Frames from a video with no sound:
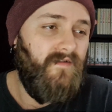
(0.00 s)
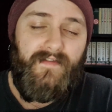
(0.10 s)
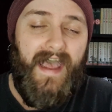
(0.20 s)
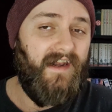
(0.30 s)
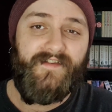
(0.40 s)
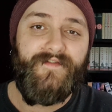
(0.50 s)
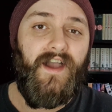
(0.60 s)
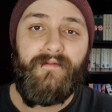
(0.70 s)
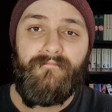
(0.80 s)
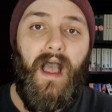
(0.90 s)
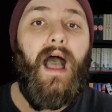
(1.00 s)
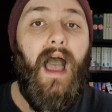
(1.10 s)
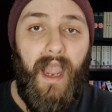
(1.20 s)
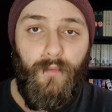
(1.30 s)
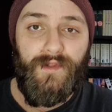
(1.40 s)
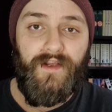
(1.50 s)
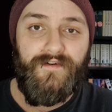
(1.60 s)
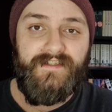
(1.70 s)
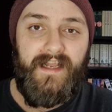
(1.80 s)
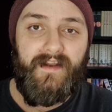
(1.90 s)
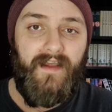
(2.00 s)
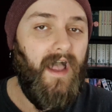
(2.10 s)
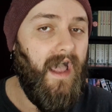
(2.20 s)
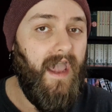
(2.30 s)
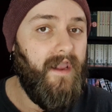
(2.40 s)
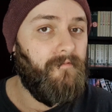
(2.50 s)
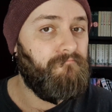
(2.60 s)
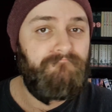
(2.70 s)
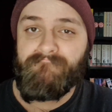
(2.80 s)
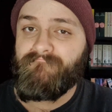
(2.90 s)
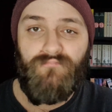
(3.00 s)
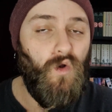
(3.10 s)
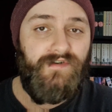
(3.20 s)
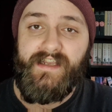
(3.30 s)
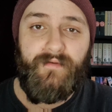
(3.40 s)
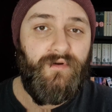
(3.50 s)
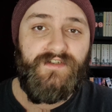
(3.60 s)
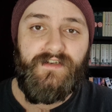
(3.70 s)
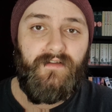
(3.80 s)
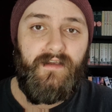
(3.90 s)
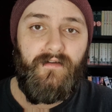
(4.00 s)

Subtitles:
that is fine. I will understand. I won't take it personally.